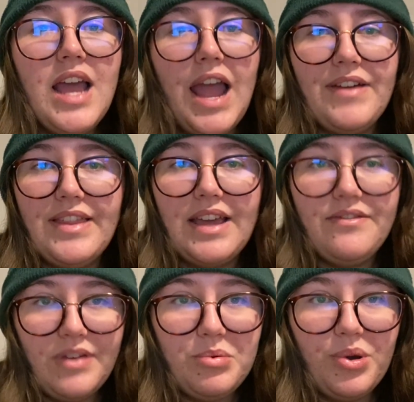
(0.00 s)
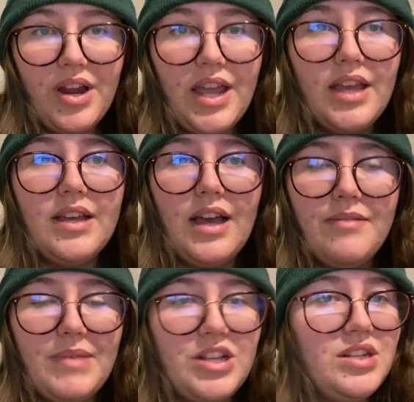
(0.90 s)
I read that in February.
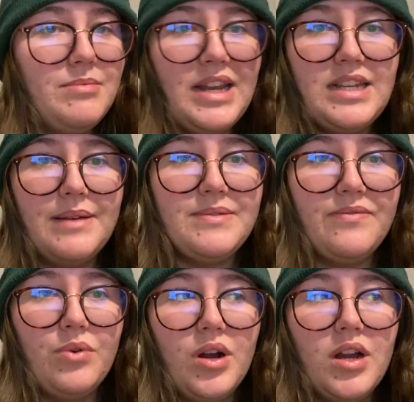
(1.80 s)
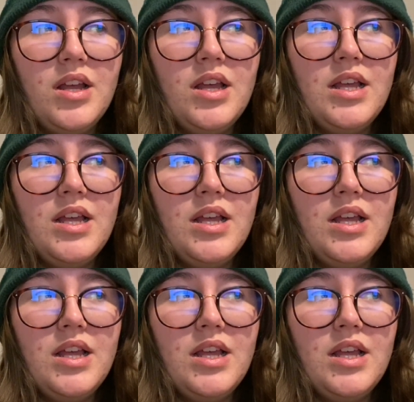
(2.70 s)
I've mentioned it many times before.